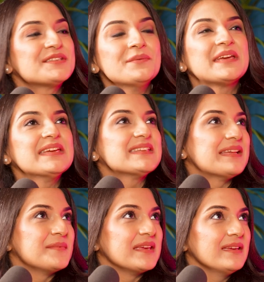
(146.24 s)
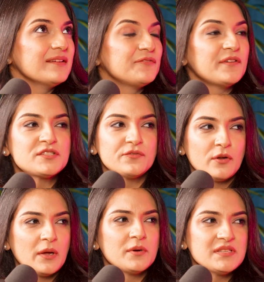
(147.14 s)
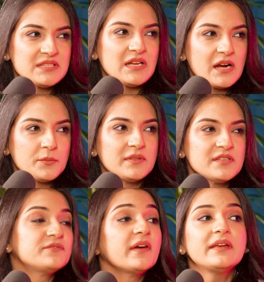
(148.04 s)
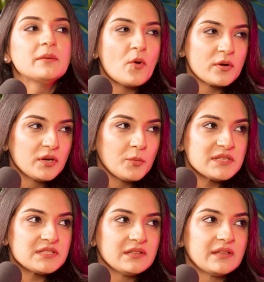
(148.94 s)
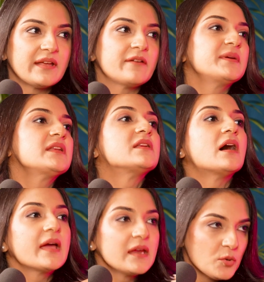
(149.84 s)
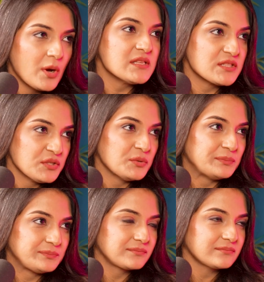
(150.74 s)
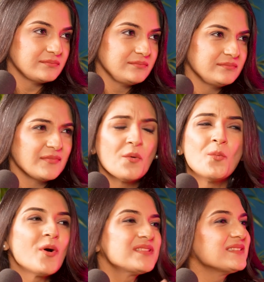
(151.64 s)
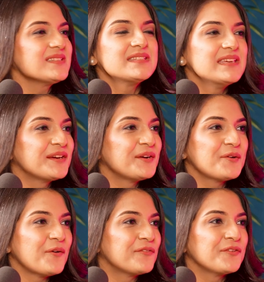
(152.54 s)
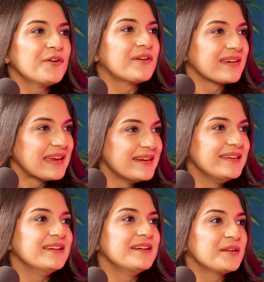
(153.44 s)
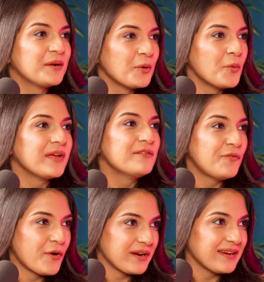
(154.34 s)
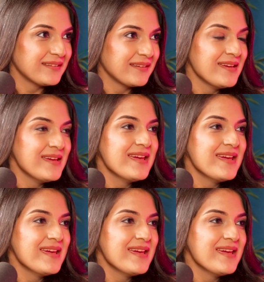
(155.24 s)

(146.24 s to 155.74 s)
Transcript: So, Mickey, tell me, first of all, I want to start with this very important question that I've been dying to ask you. What's the secret of your radiant, glowing forehead?